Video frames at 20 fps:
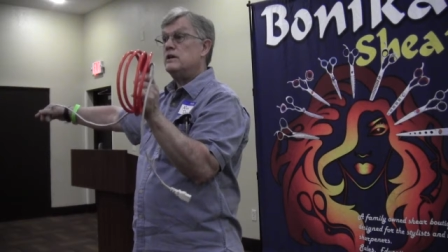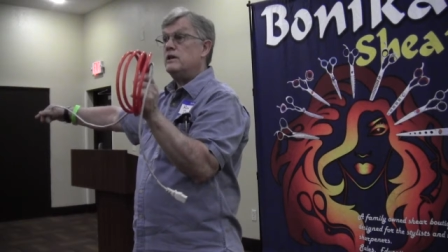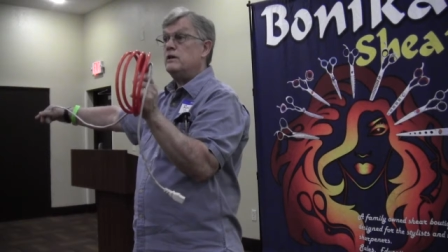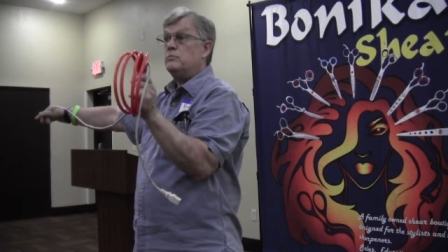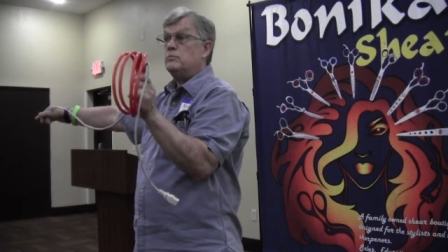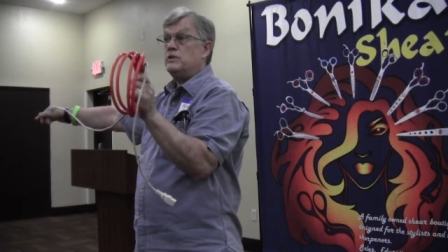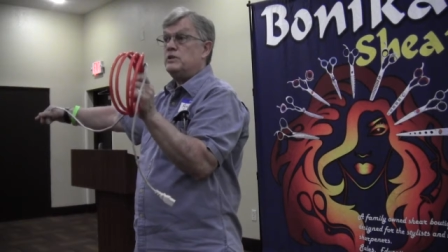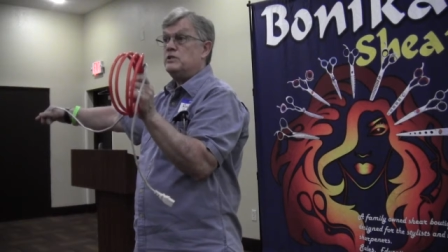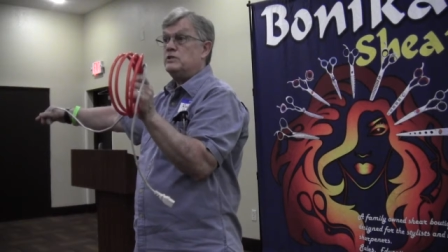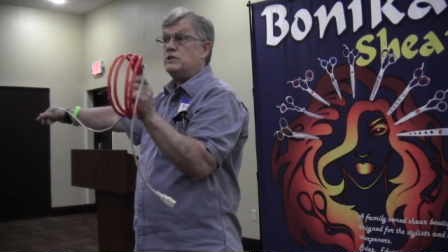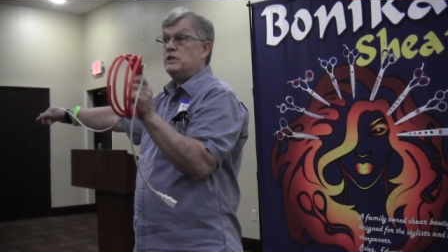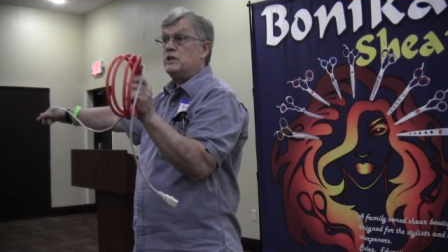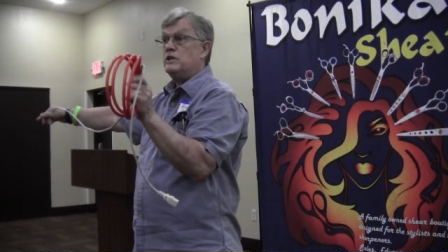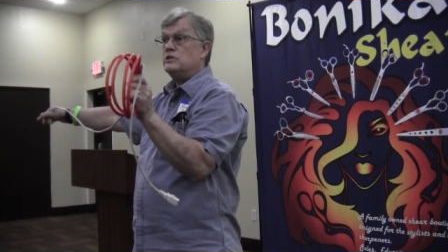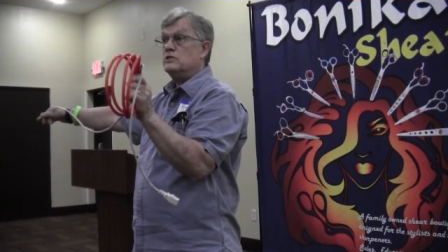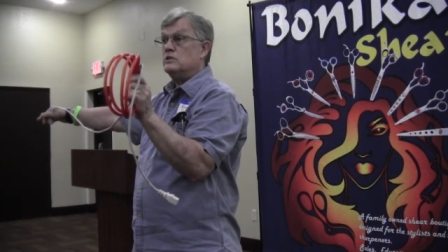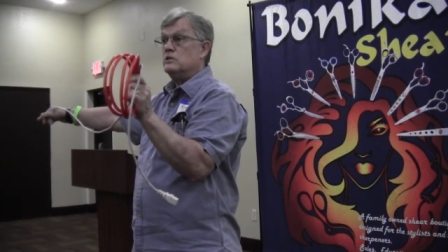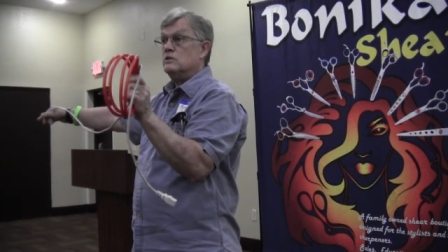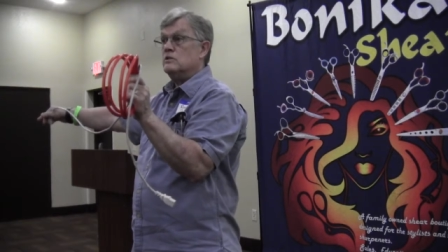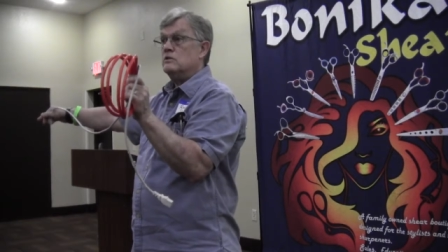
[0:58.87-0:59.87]
empty
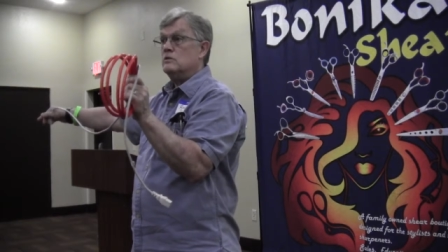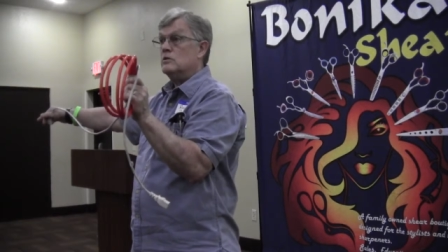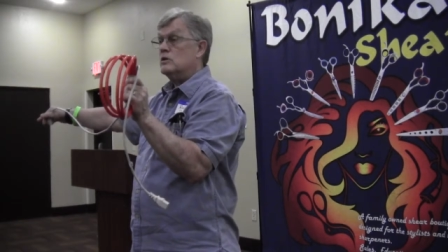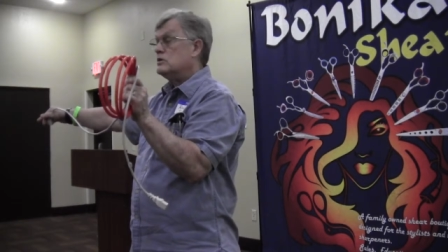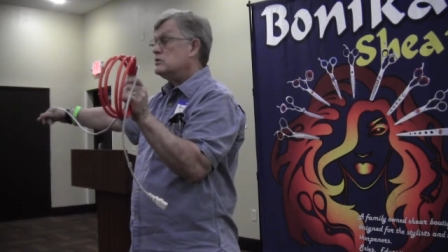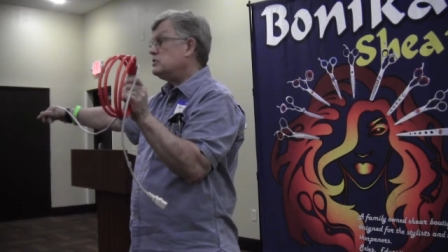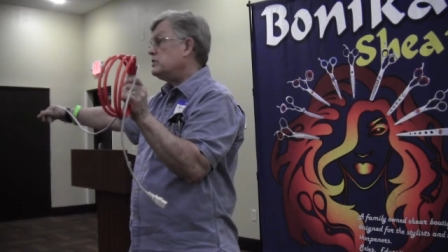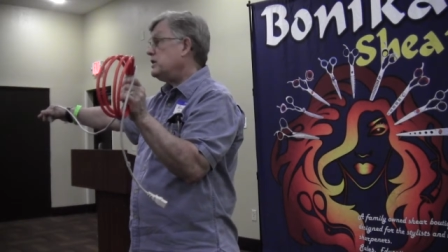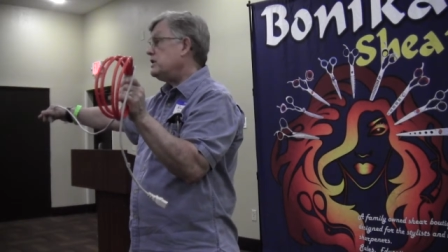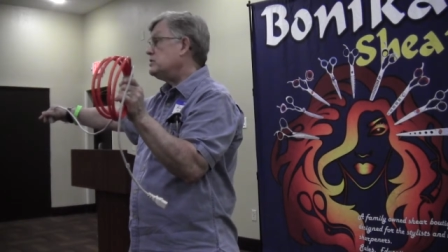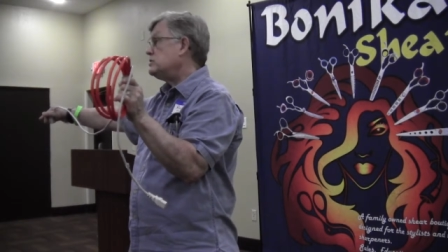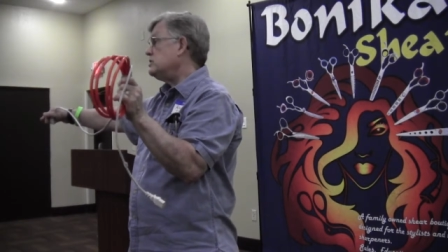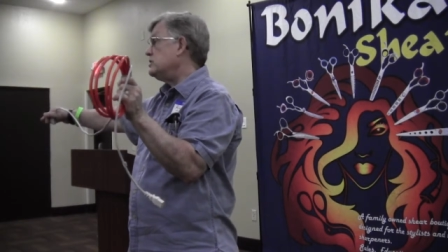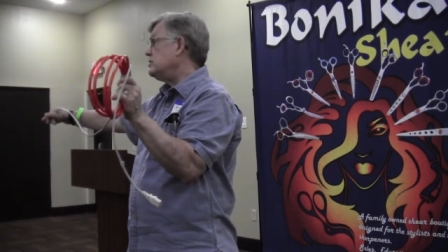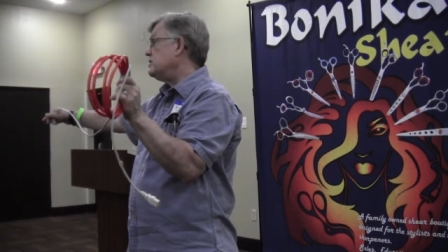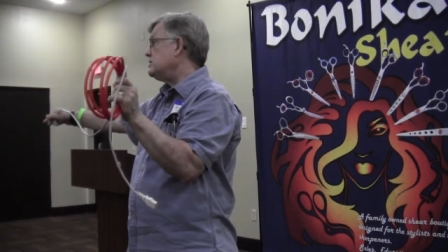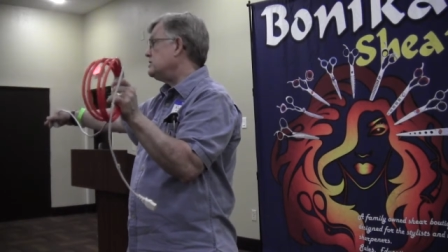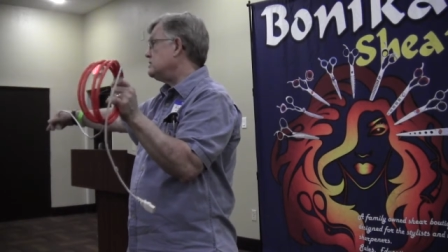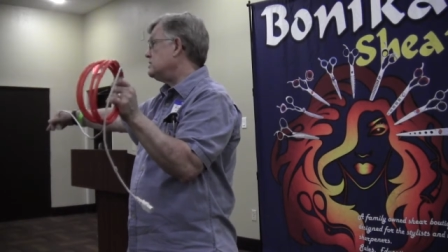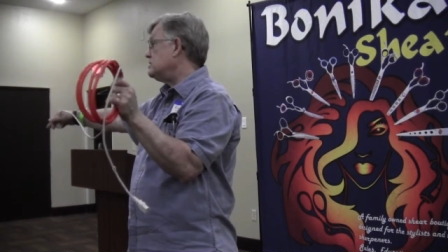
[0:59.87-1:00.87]
station, or a station
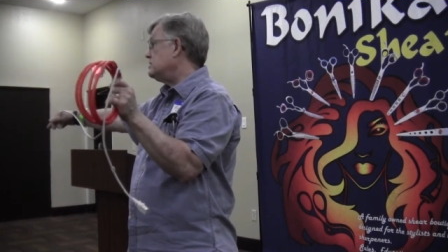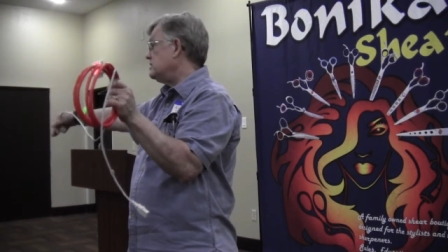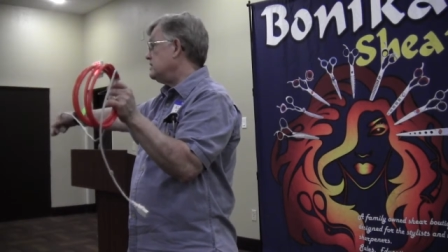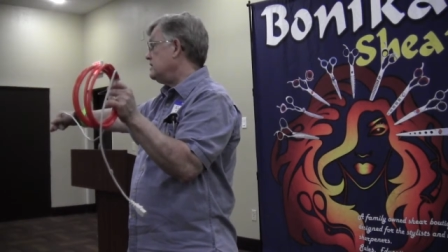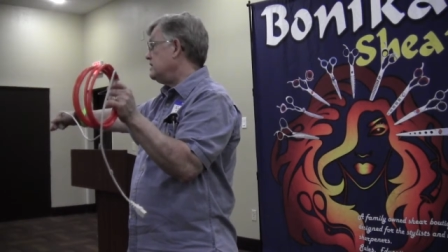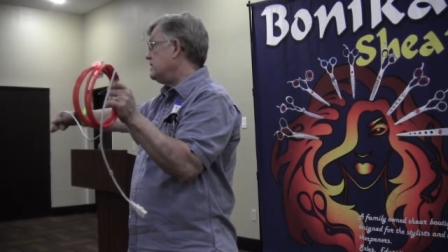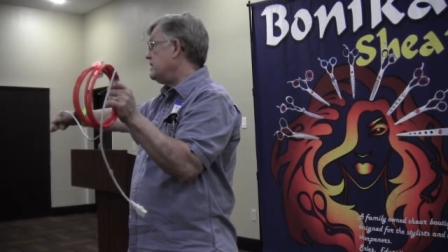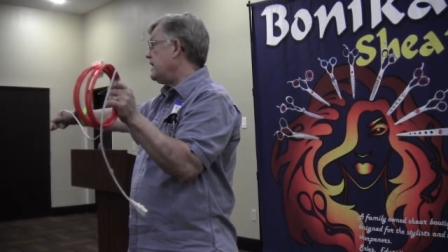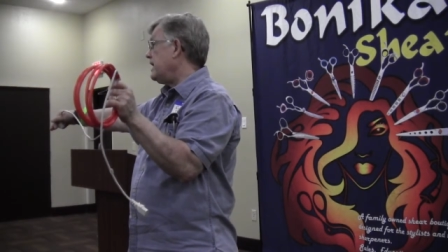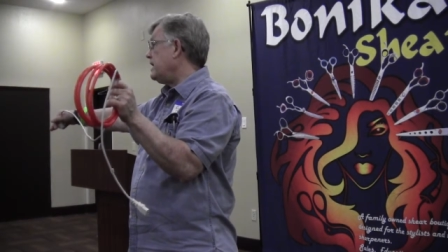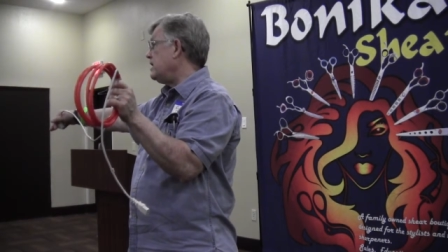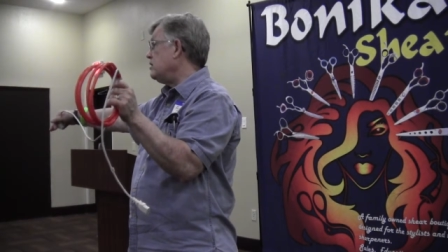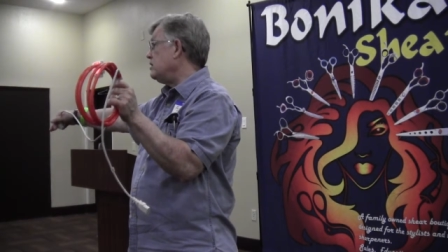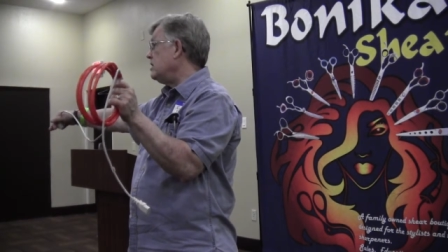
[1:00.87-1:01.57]
that